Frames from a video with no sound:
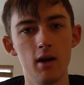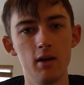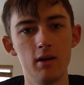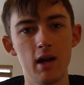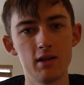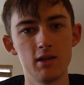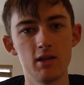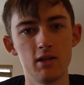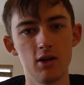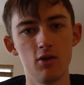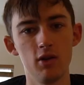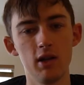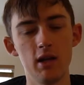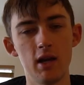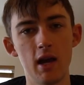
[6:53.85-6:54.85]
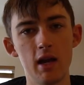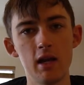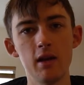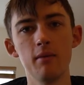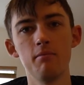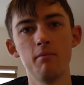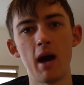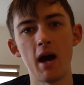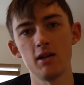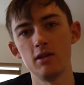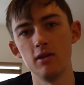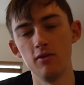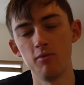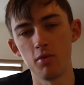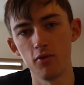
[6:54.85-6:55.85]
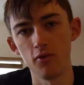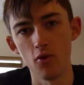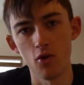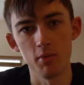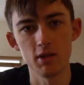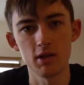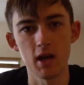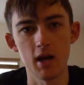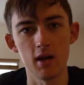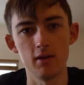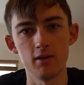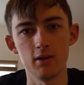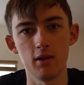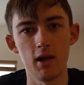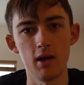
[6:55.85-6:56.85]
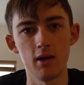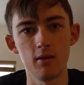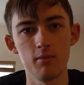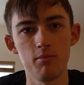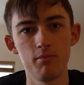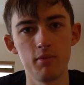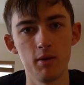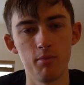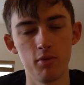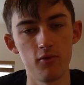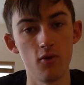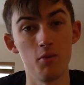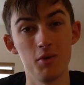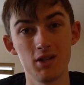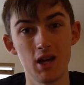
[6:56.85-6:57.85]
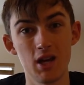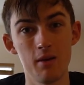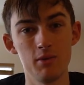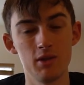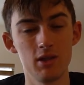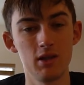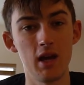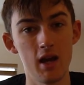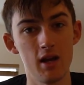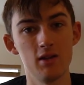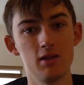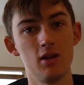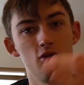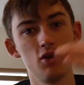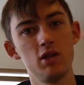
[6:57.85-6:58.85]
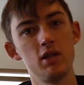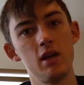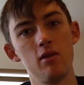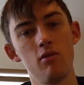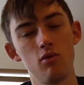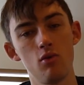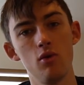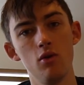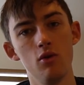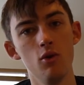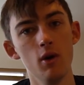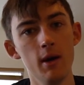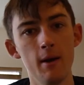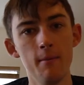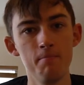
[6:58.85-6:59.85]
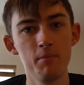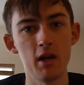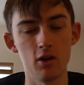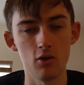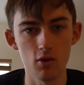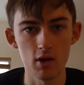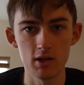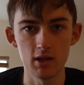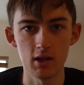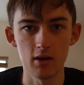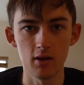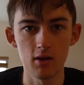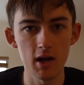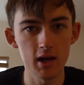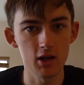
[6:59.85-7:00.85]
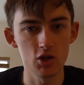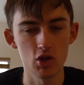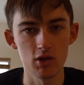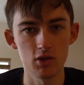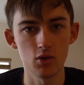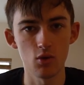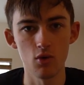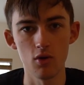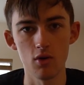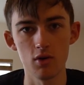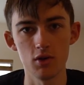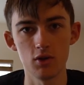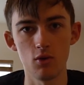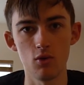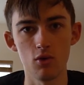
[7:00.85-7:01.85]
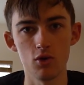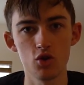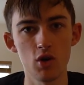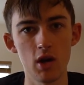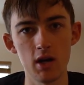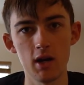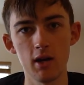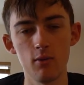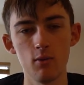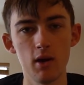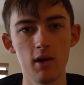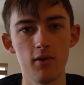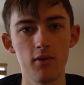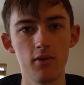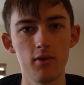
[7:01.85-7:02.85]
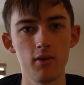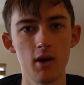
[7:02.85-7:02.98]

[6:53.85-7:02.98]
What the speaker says: necessarily any massive performance gains like the performance gains that are seen through increasing glycogen stores or training with